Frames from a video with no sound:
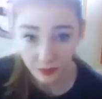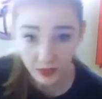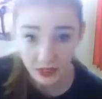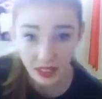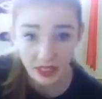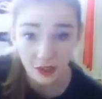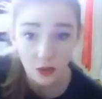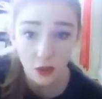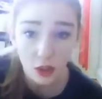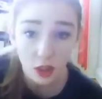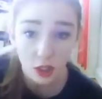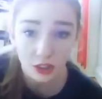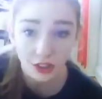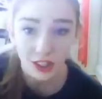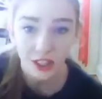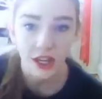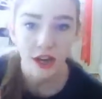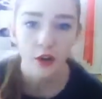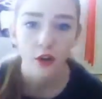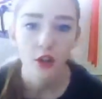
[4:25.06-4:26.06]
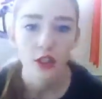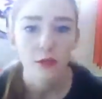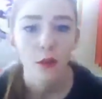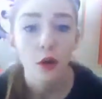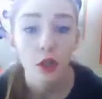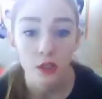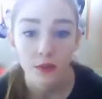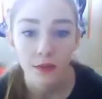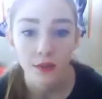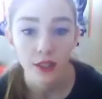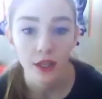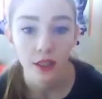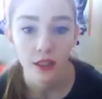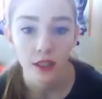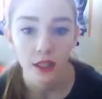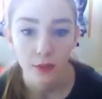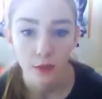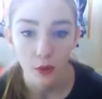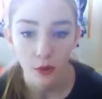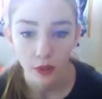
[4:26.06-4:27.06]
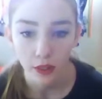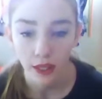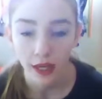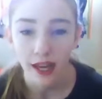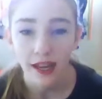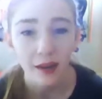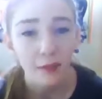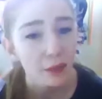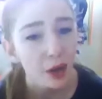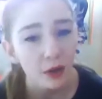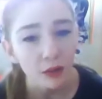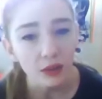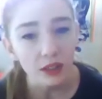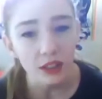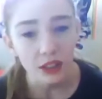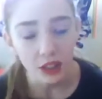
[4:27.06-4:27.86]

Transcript: I know they look dark. I know it's supposed to be dark because it's milky And I'm not really